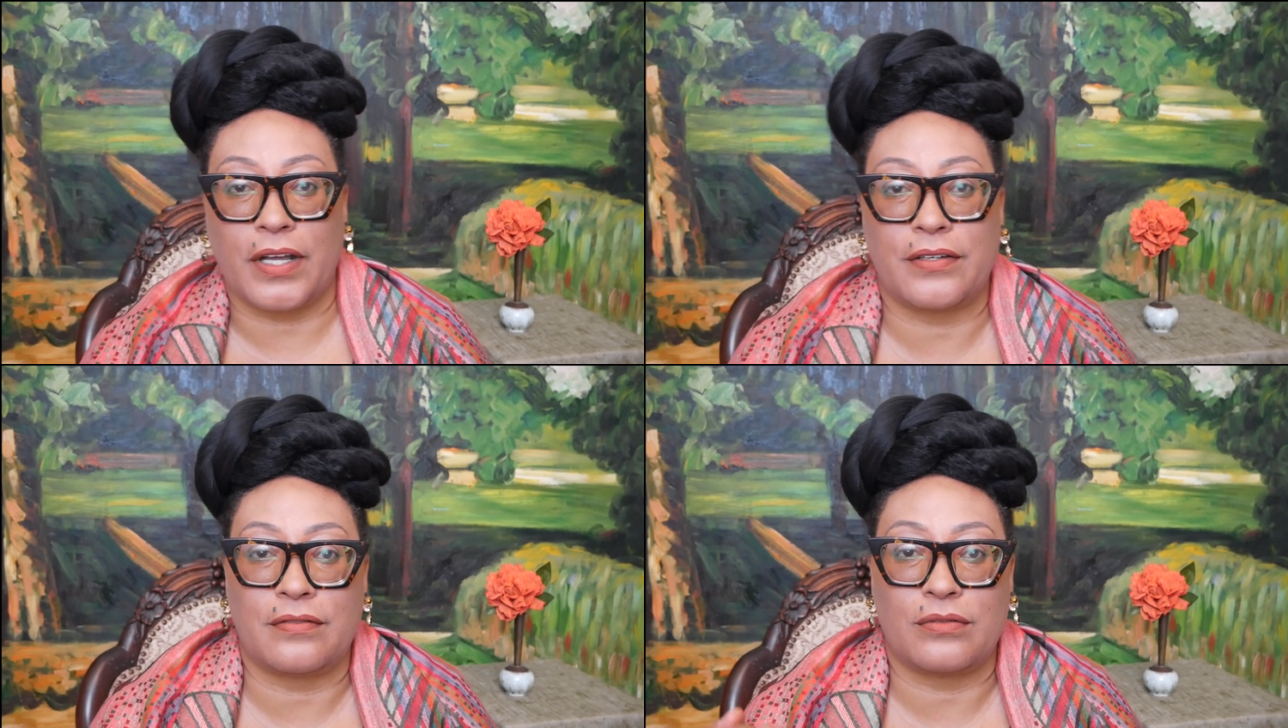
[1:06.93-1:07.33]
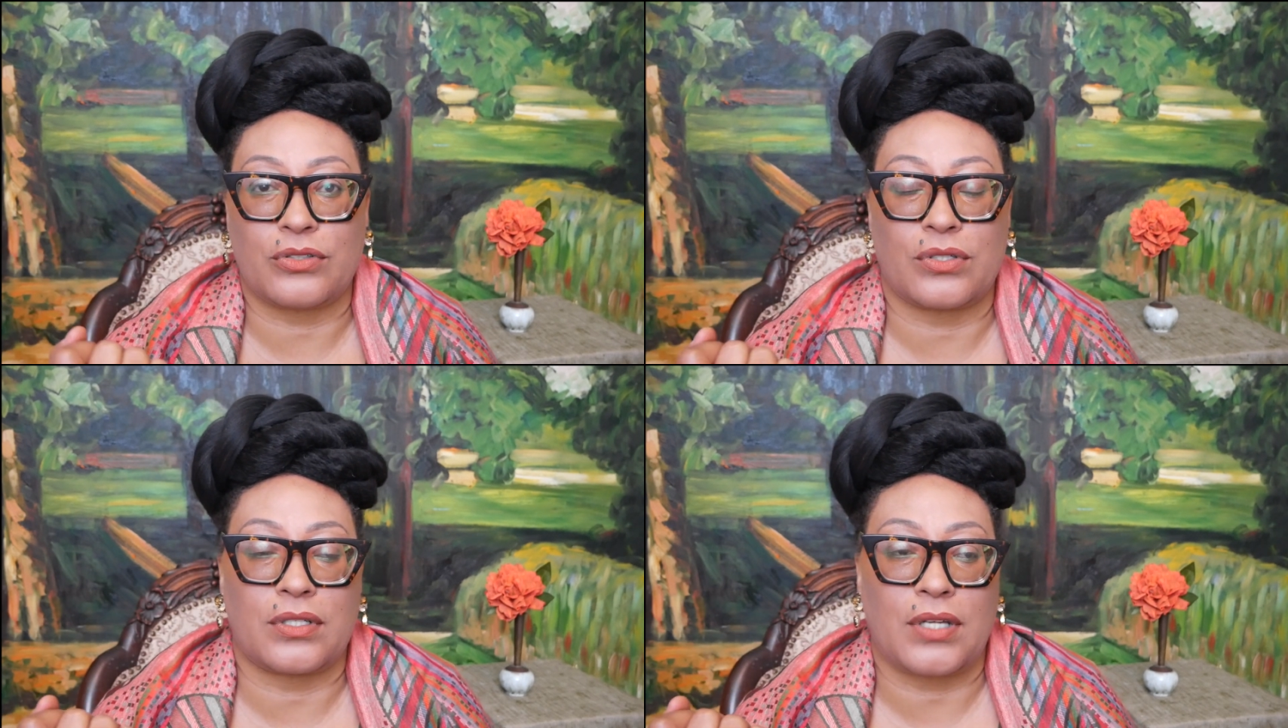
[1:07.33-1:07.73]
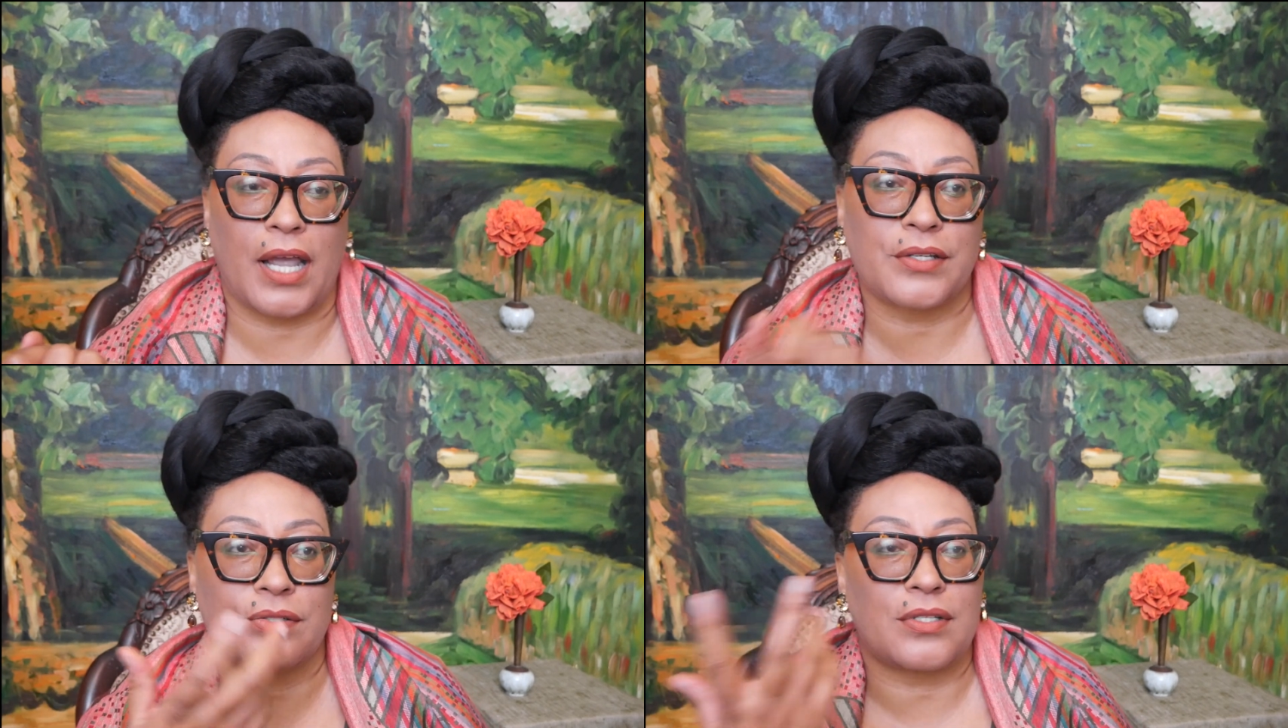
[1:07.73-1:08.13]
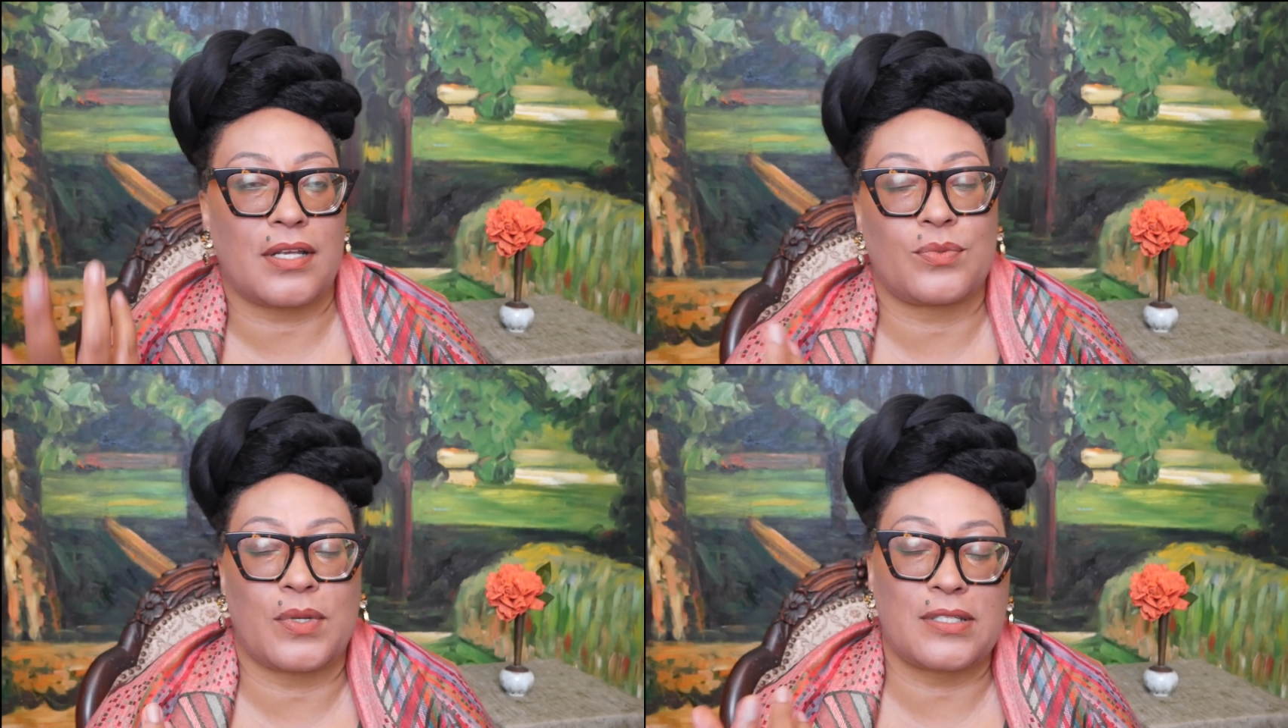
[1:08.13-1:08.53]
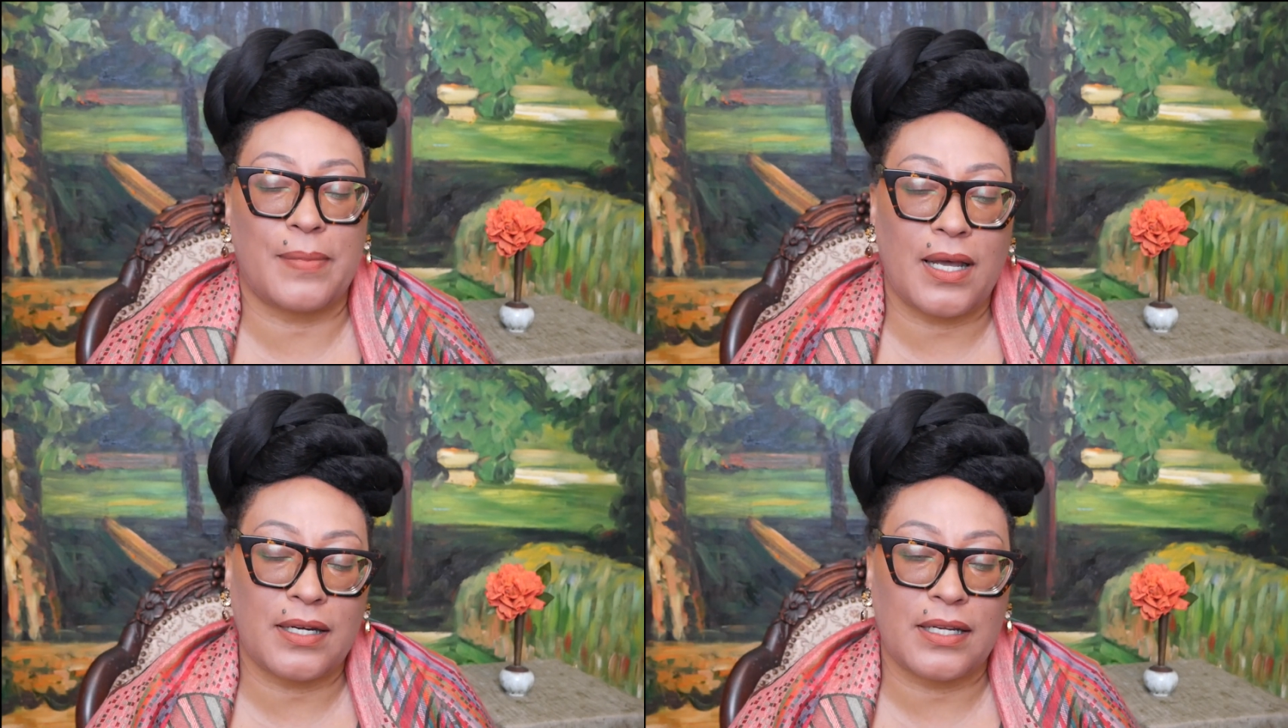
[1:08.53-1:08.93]
and exercise one's
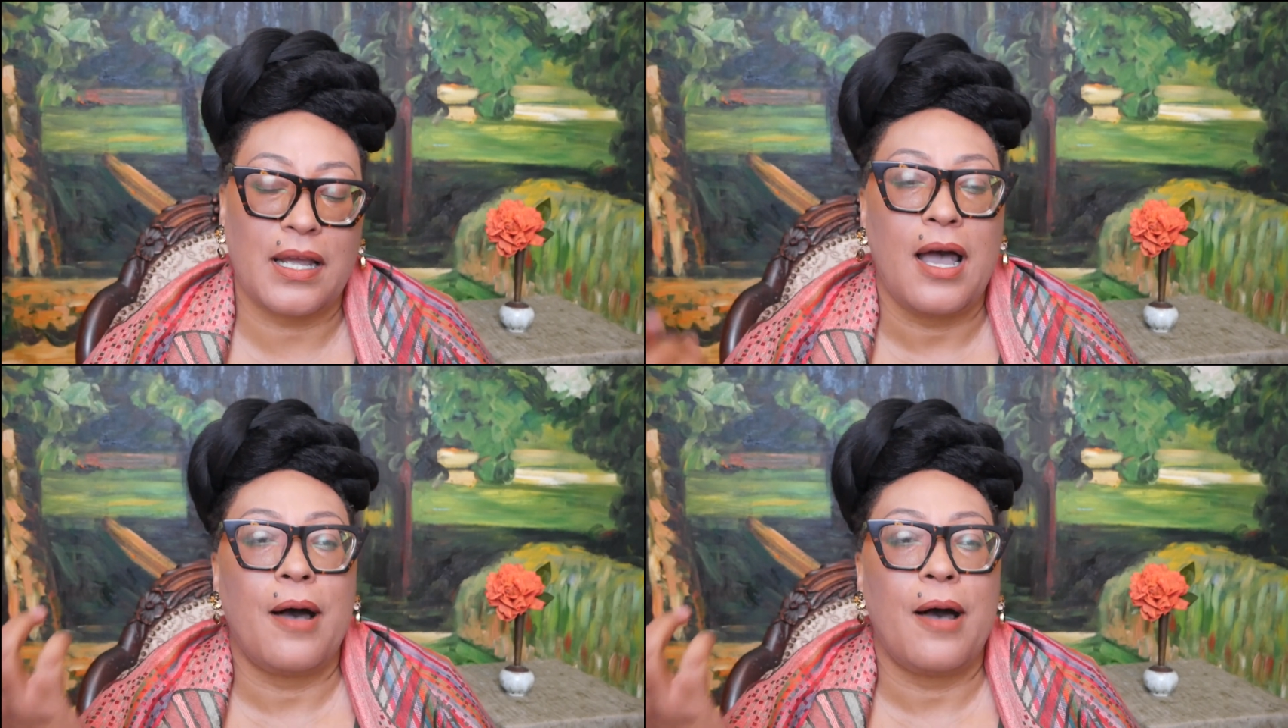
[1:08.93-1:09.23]
body,